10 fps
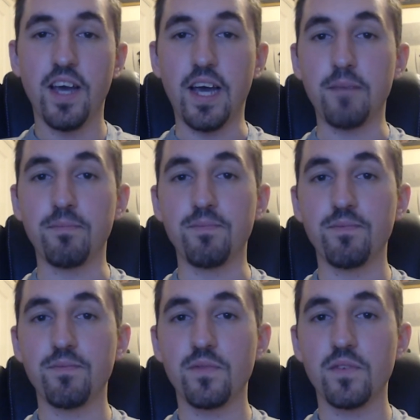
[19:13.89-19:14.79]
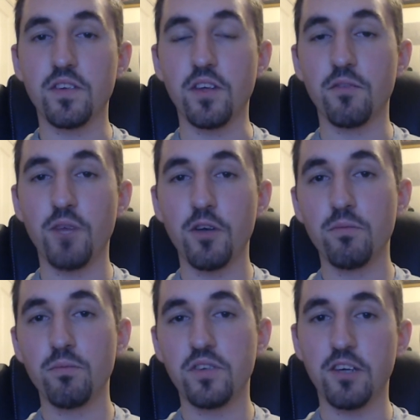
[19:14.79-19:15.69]
So the
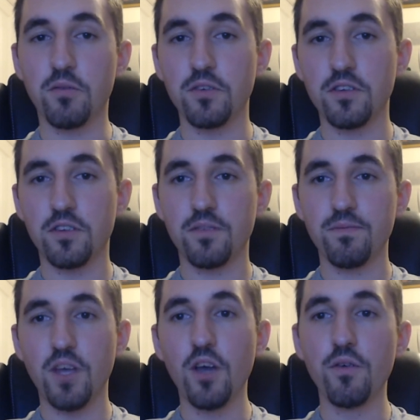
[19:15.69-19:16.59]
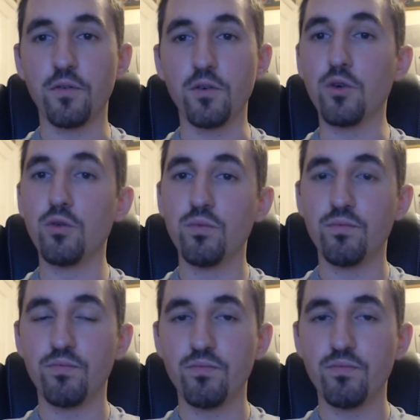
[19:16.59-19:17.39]
Rome sequence, overall,